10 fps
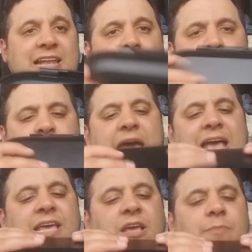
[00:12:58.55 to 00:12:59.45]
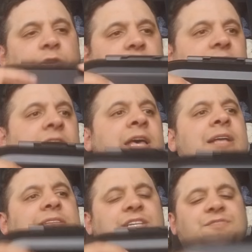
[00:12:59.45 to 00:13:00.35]
And I hope the hacking community
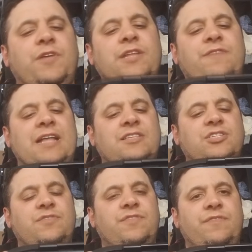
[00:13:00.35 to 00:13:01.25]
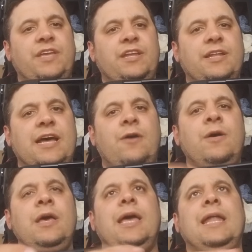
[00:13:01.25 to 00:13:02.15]
takes full advantage of the Vita now
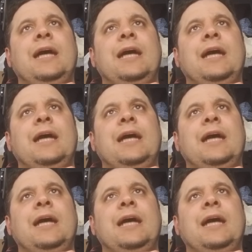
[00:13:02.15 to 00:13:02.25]
and